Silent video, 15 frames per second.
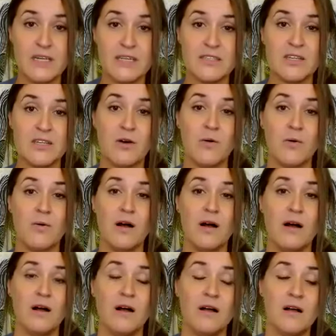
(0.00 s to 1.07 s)
So
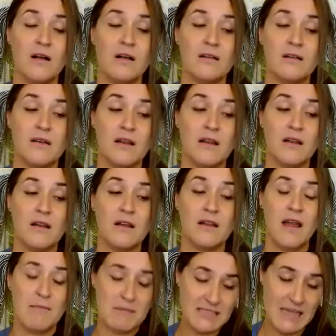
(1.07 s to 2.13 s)

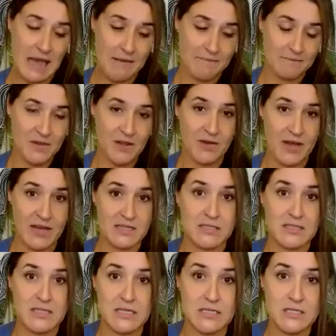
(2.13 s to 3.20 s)
let me say, okay,
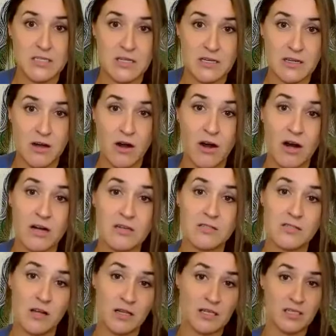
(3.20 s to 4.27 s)
these are
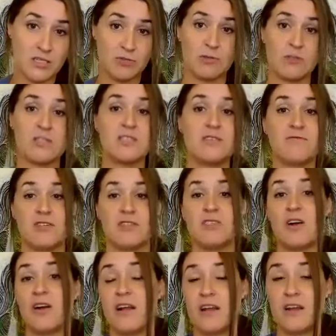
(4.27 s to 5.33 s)
solid tools for
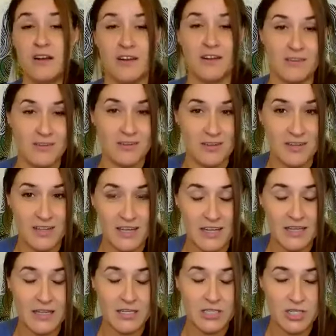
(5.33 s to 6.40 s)
starting your
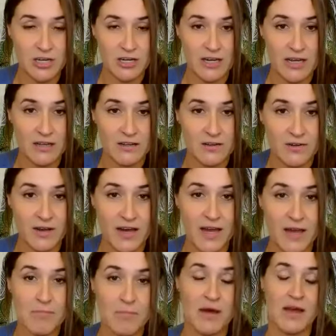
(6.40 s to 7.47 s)
healing journey,
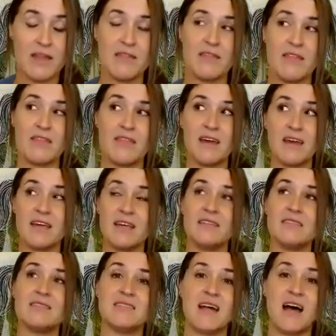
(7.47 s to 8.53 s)
okay? But the thing
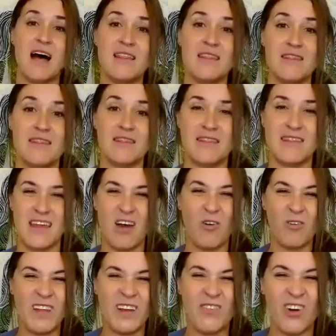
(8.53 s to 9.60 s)
is that they
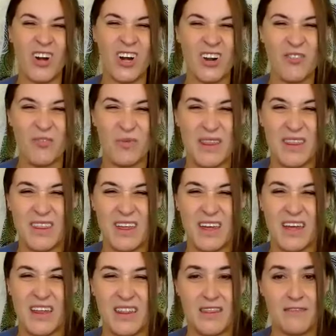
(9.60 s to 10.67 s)
only work
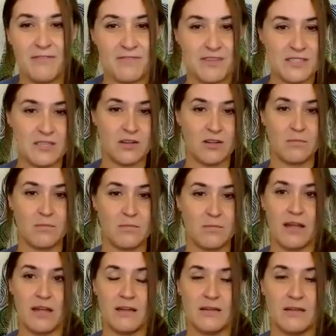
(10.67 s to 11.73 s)
within the physical
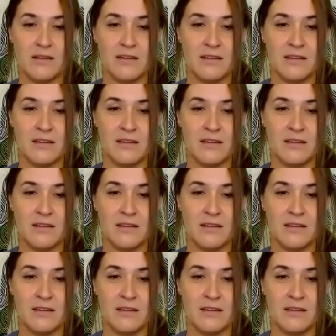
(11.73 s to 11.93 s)
body.